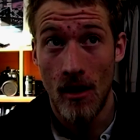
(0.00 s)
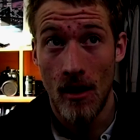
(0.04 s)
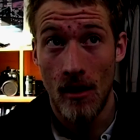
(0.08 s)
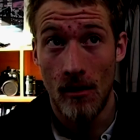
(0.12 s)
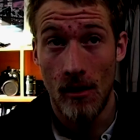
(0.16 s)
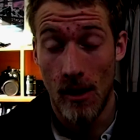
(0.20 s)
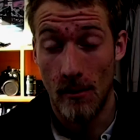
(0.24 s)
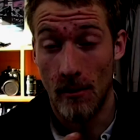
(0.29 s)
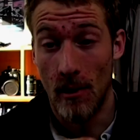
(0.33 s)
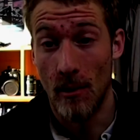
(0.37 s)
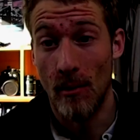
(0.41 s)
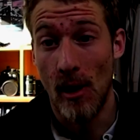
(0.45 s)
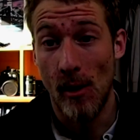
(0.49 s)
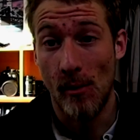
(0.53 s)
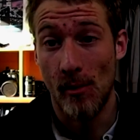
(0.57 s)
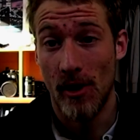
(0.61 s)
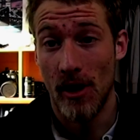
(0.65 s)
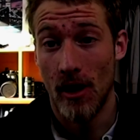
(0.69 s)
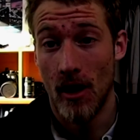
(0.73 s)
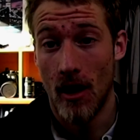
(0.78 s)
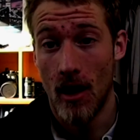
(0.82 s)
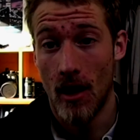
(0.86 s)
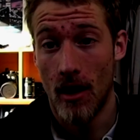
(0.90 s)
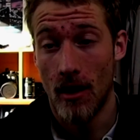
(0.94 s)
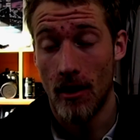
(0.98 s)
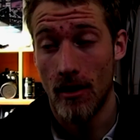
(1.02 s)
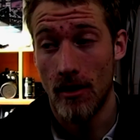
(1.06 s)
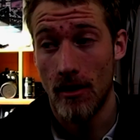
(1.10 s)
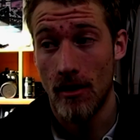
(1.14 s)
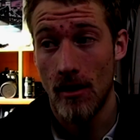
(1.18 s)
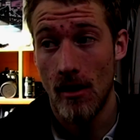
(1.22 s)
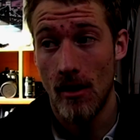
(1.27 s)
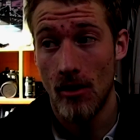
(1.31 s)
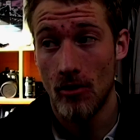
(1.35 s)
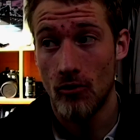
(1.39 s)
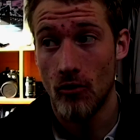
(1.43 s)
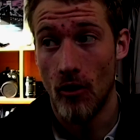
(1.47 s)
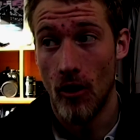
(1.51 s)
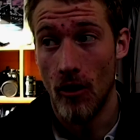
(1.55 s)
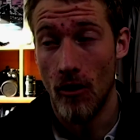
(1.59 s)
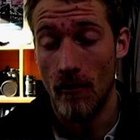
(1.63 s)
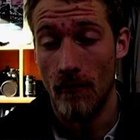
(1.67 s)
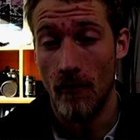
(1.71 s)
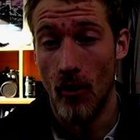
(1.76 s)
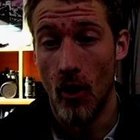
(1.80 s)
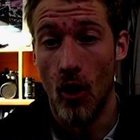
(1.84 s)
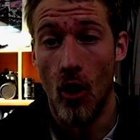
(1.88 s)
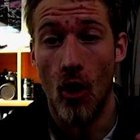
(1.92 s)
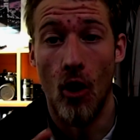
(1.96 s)
like my mum and I
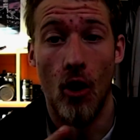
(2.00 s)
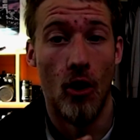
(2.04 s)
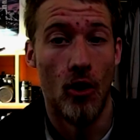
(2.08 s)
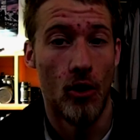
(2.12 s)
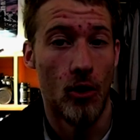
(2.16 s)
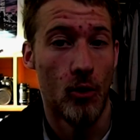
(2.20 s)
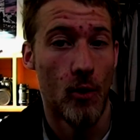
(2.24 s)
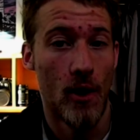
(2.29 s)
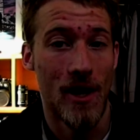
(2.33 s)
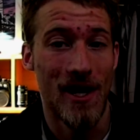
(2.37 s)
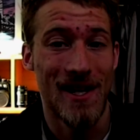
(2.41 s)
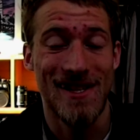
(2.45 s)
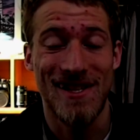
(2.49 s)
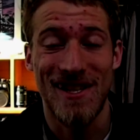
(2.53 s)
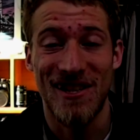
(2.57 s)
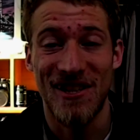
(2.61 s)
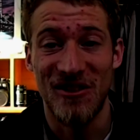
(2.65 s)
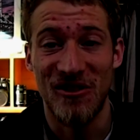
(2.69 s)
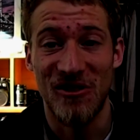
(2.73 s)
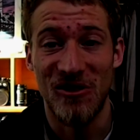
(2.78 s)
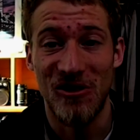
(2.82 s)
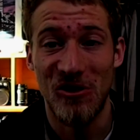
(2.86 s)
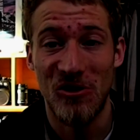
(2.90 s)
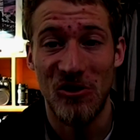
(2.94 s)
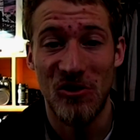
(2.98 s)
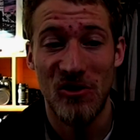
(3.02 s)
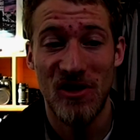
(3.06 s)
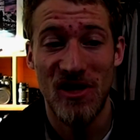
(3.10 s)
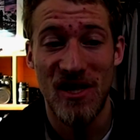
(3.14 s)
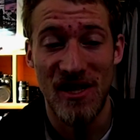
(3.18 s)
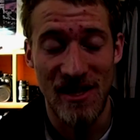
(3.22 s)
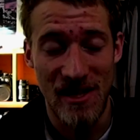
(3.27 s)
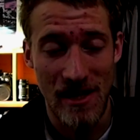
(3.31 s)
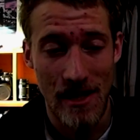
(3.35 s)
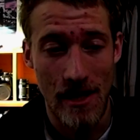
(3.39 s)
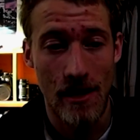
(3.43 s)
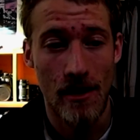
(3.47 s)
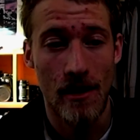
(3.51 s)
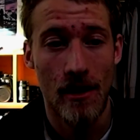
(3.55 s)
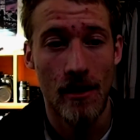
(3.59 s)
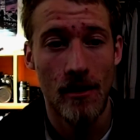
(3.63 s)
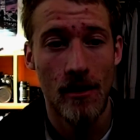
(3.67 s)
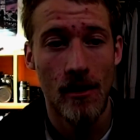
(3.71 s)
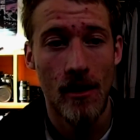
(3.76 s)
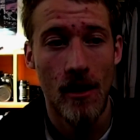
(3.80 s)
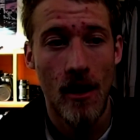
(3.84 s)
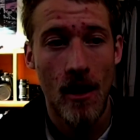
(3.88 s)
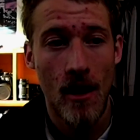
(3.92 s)
drove all the way to Dunedin.